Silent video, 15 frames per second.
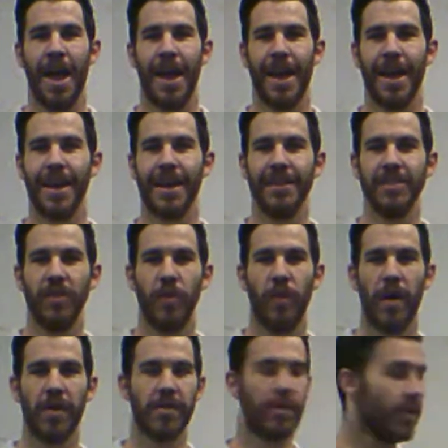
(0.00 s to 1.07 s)
Hey guys,
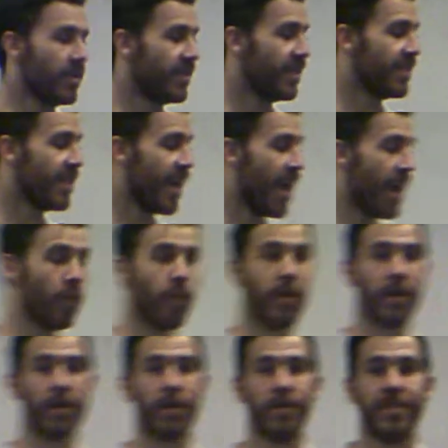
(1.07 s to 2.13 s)
welcome. Today we
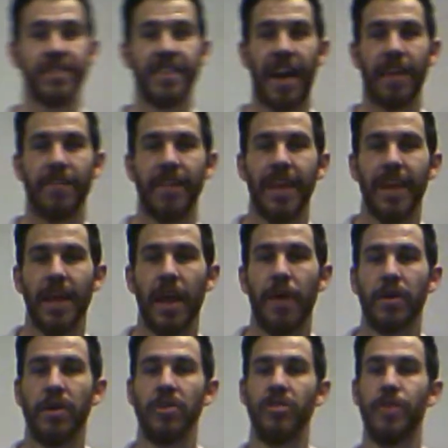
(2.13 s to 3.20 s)
are going to dive in and
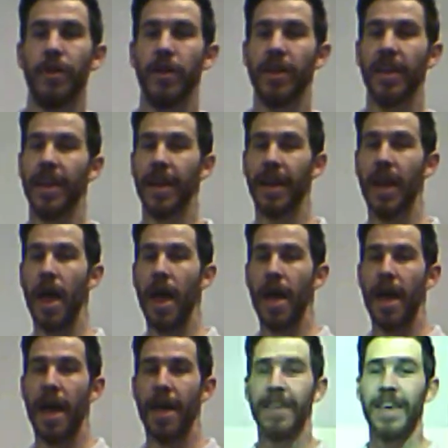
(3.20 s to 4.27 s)
we're going to be looking at
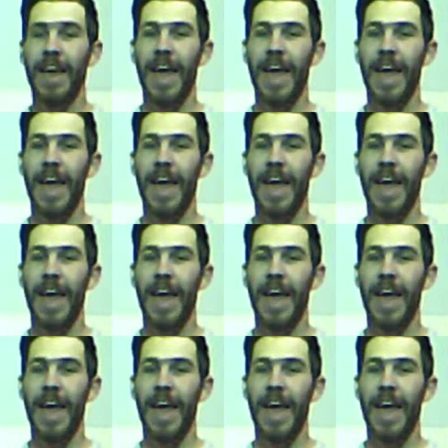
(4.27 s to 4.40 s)
the